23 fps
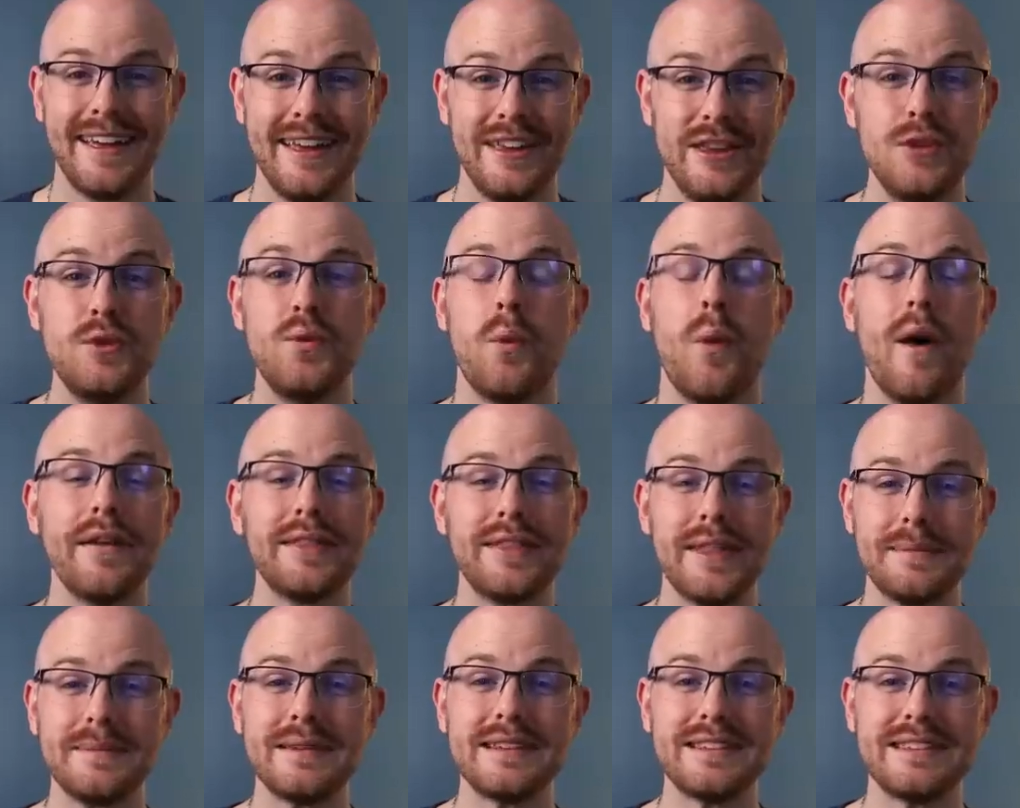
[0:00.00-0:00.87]
You want
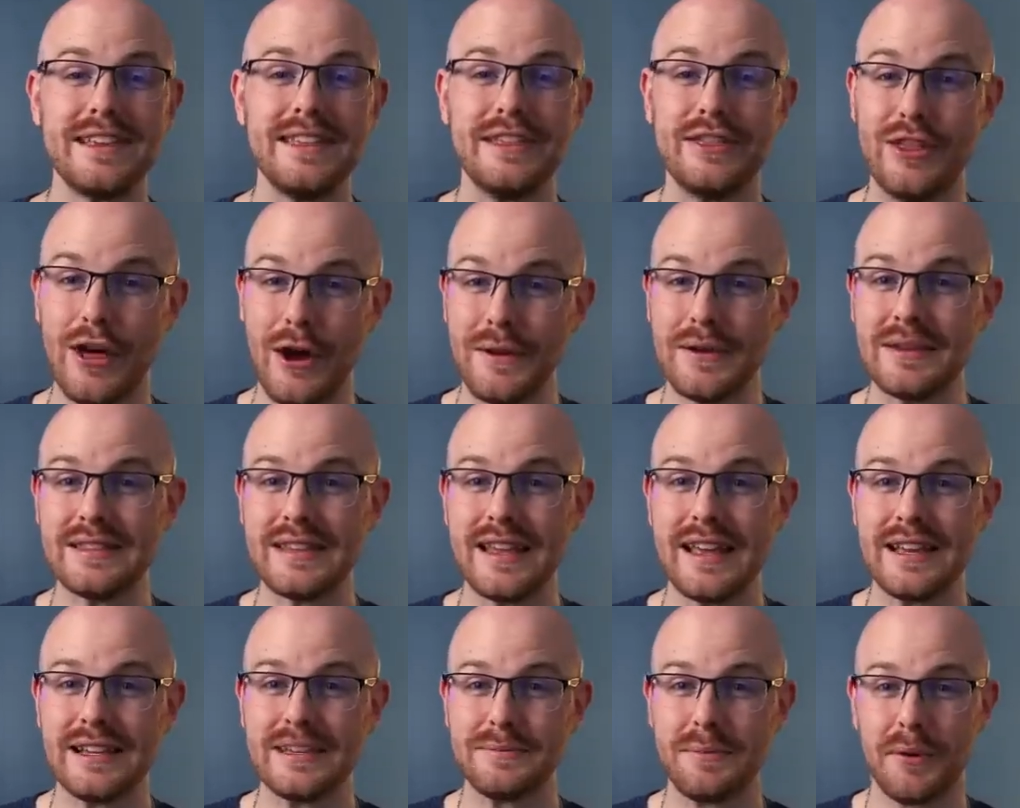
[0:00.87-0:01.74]
them to see those
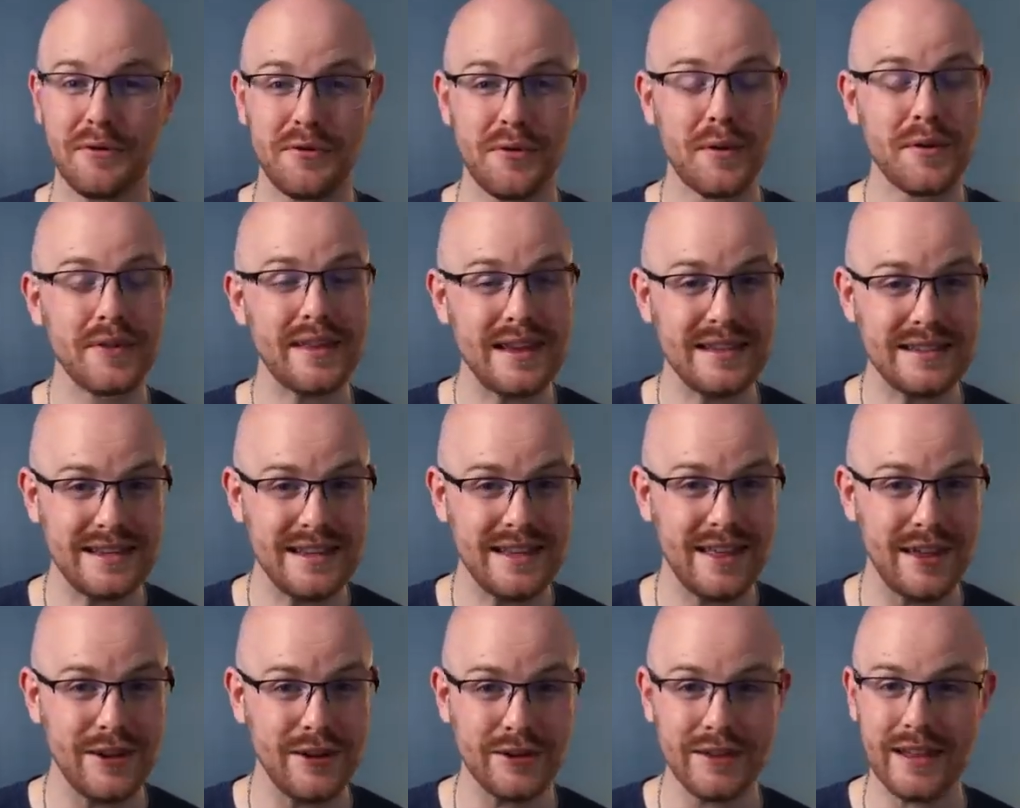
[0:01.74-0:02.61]
things before they see
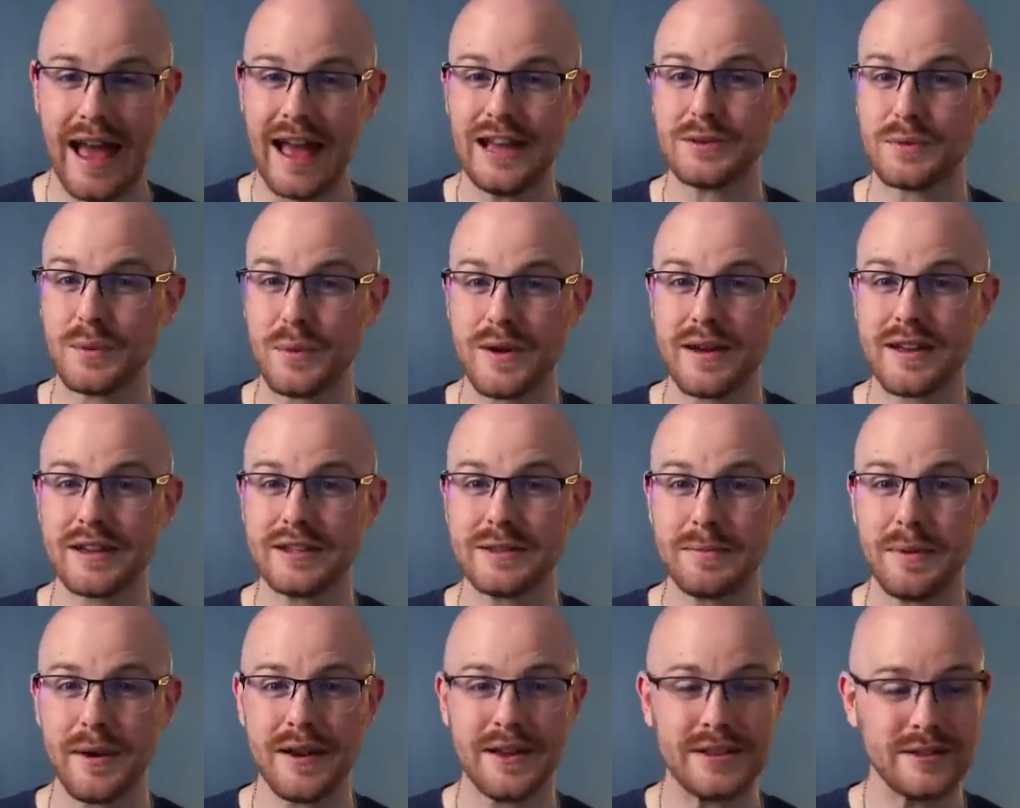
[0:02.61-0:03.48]
that your last work
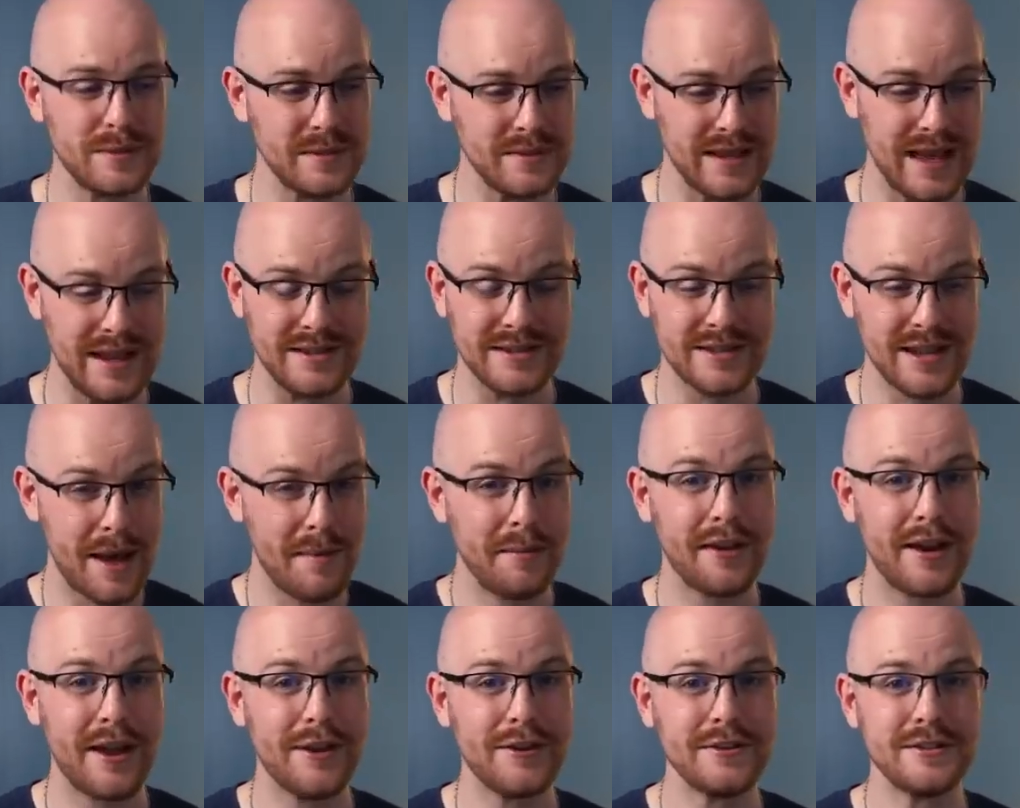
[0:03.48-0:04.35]
experience was at
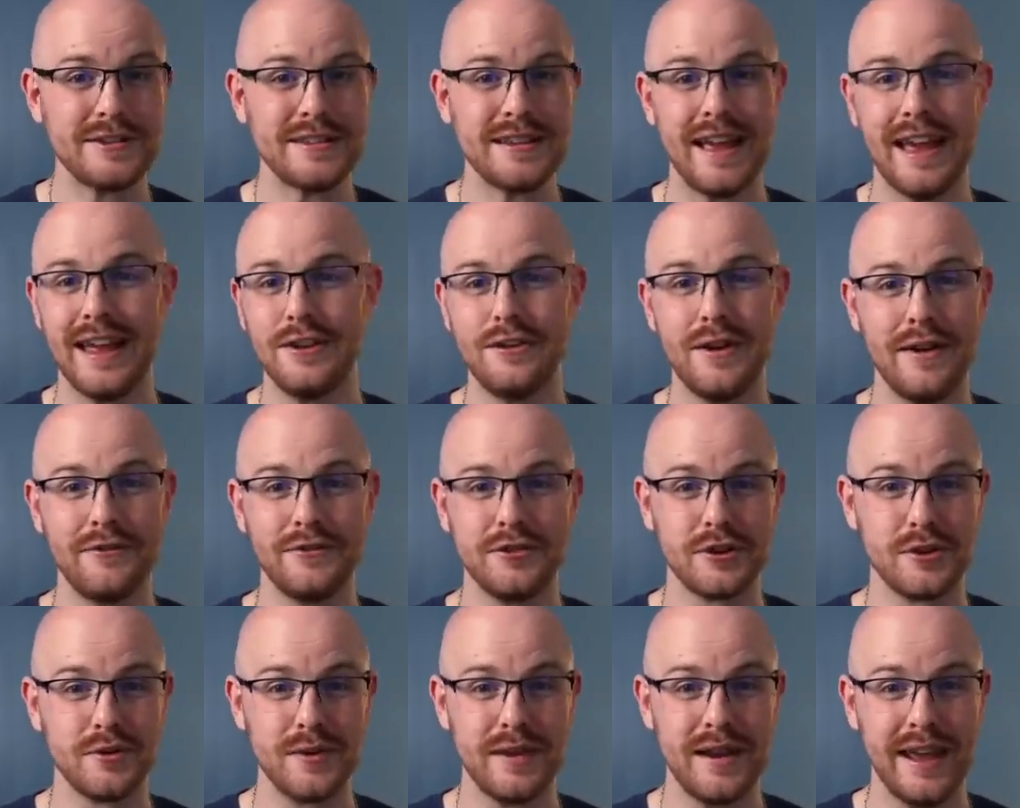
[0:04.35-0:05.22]
Domino's and you have a
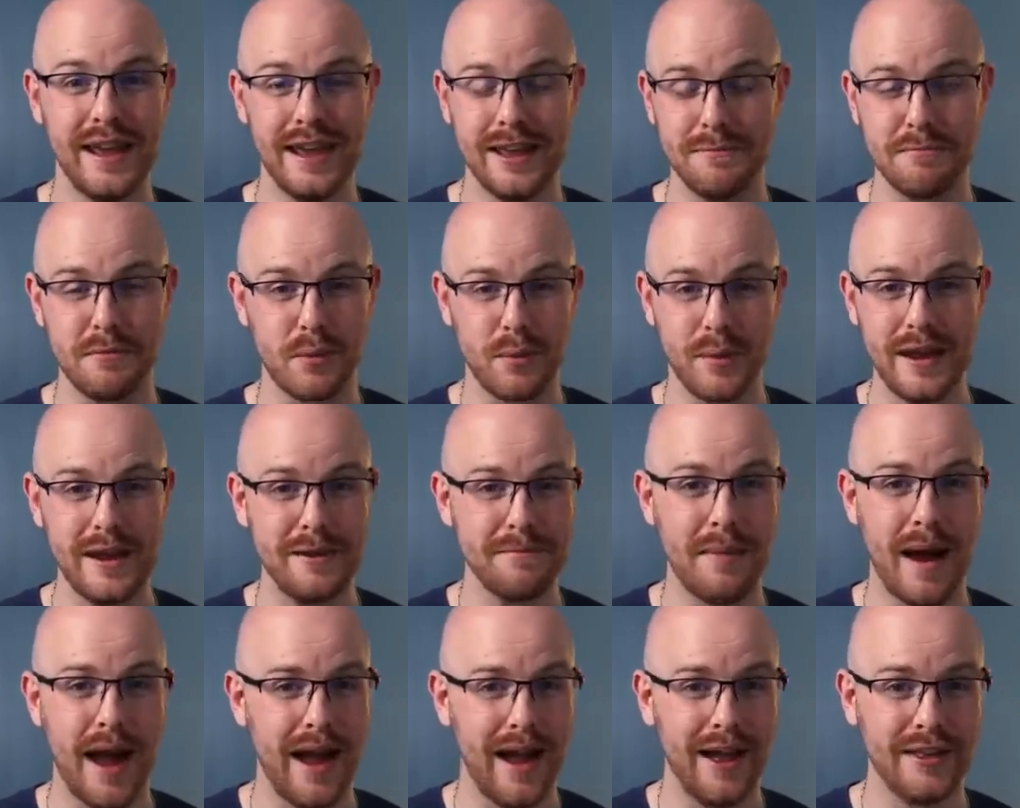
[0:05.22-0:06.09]
degree in marine
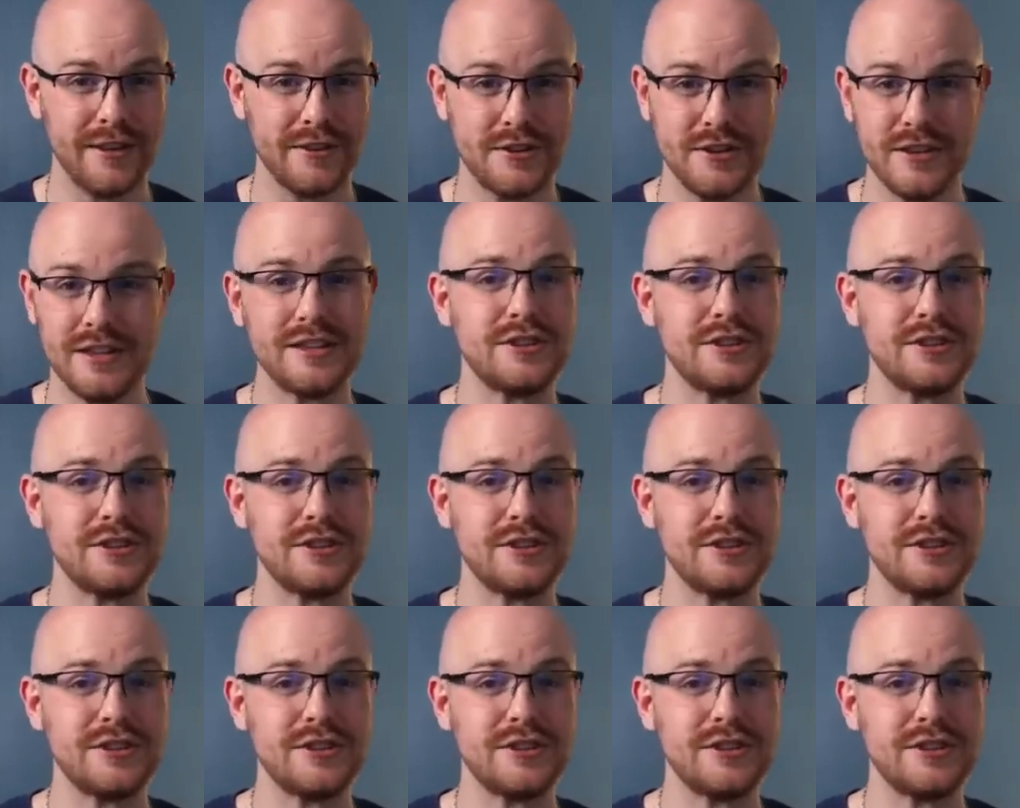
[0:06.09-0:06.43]
biology.